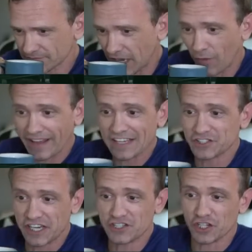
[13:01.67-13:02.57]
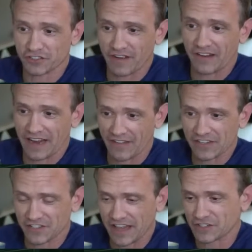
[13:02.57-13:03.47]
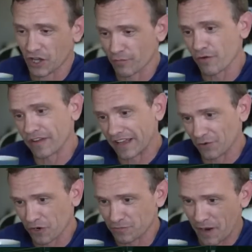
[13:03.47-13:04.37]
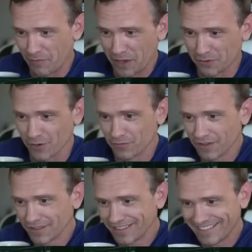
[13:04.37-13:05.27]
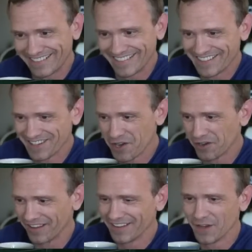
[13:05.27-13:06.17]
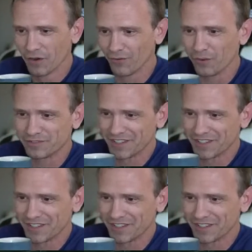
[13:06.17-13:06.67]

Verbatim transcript: Oh, yeah. She just found out that y'all are moving into our spare bedroom. Yeah, she just found out. She's very excited.